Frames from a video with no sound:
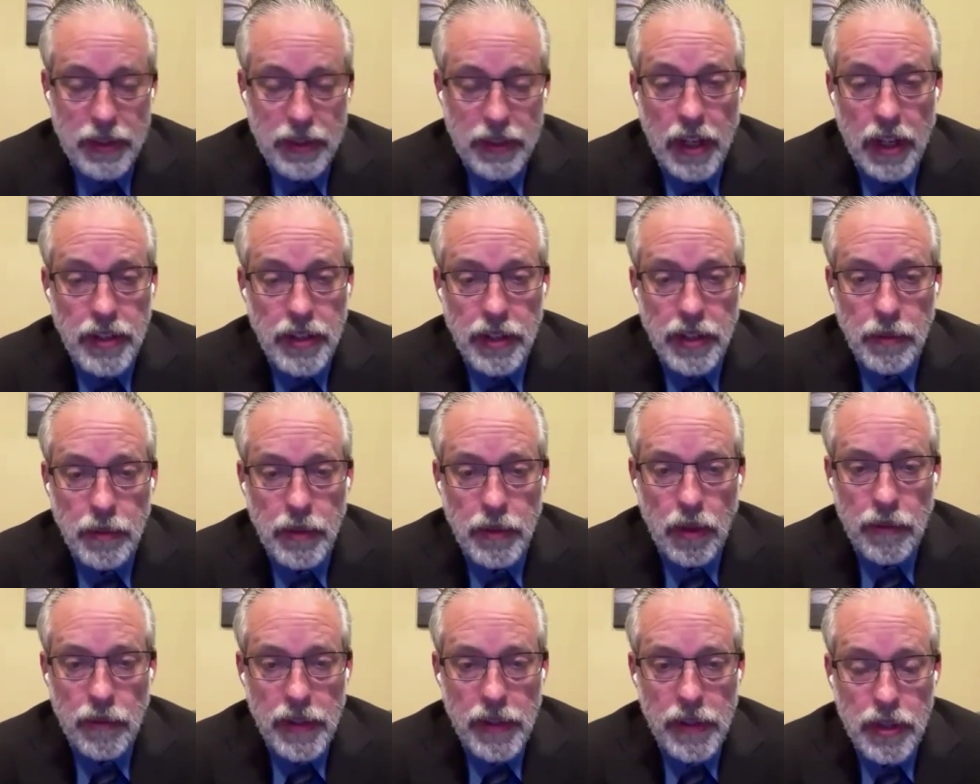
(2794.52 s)
discussion
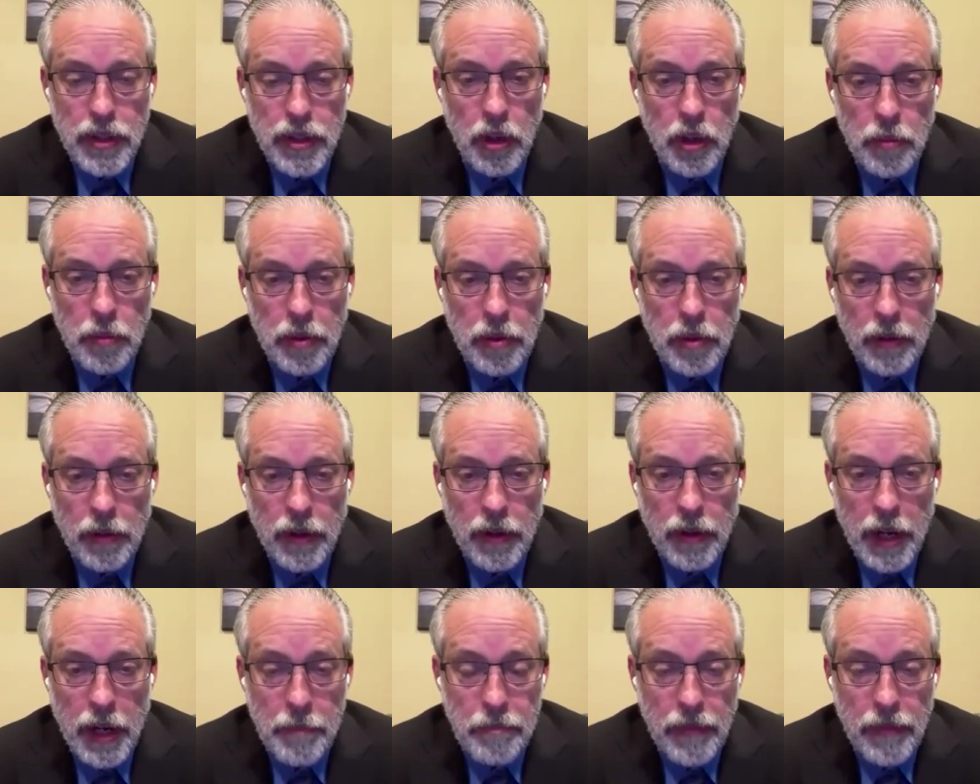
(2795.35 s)
was over the snow
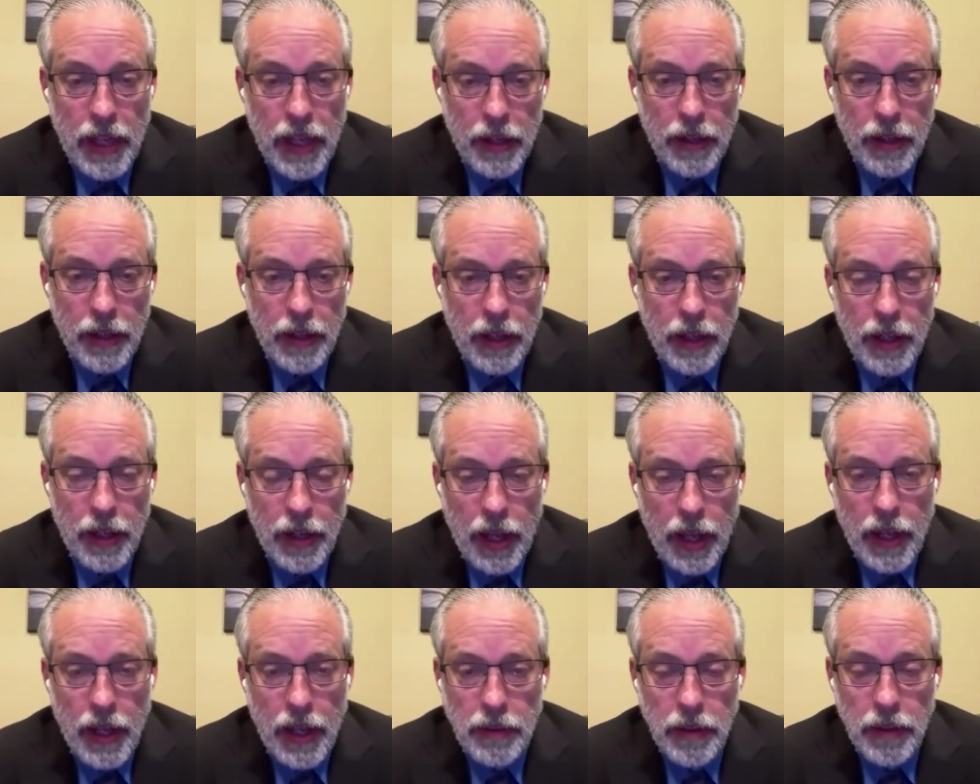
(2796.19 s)
program,
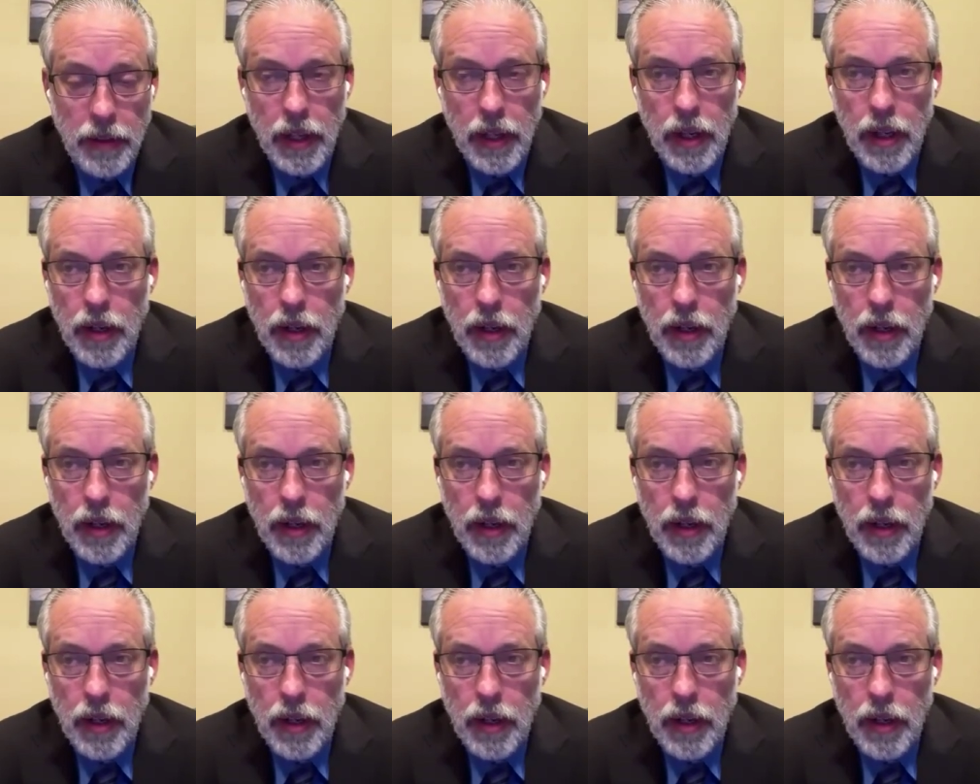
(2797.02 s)
and I